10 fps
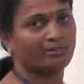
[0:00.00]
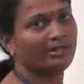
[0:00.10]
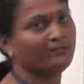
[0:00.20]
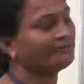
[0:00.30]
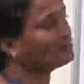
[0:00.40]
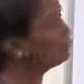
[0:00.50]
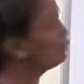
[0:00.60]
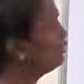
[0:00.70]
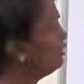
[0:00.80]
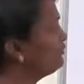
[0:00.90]
to 5,
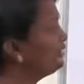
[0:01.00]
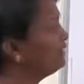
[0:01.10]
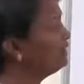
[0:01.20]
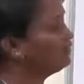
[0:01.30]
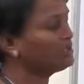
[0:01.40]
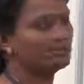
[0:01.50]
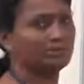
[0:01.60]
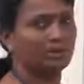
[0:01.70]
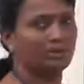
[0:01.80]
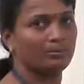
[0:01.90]
so only 5 elements
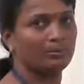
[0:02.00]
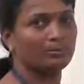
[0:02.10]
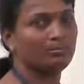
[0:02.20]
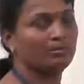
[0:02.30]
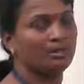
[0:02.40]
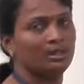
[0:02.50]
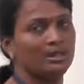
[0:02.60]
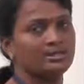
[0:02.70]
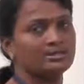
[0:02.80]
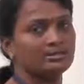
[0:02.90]
we can able to
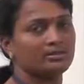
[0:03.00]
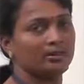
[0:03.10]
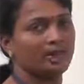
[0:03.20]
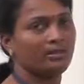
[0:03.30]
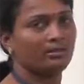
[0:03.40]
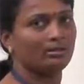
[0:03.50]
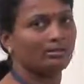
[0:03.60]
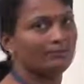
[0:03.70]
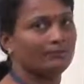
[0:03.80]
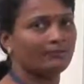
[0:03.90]
insert one
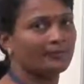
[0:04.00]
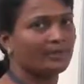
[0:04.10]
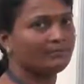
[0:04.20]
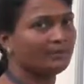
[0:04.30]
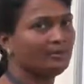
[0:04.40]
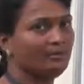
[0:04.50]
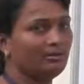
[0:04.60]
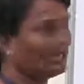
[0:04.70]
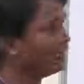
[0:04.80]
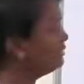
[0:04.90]
after
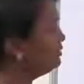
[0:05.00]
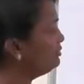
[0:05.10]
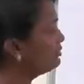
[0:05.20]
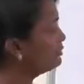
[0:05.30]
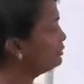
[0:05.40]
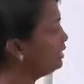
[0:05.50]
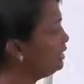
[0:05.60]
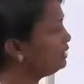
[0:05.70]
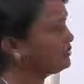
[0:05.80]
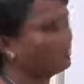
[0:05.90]
another through
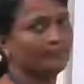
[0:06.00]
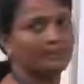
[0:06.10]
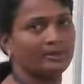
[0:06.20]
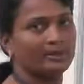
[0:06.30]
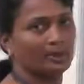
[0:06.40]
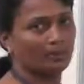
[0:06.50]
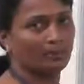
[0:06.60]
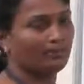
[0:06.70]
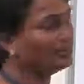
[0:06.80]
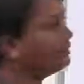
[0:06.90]
our
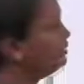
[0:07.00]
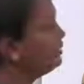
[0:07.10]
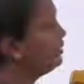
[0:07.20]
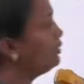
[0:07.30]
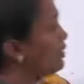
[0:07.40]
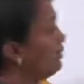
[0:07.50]
top. Now